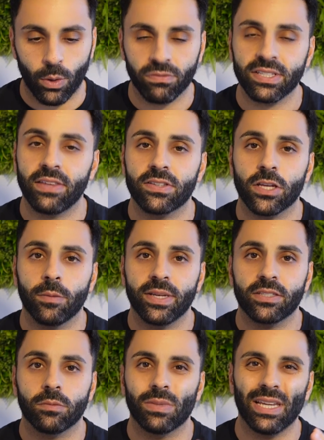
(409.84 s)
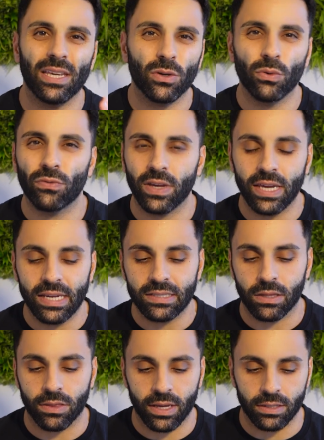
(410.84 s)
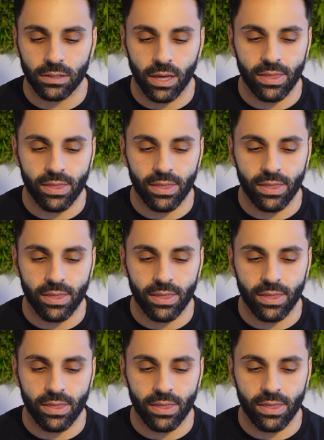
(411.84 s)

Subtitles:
obviously there's going to be some legal fees and things like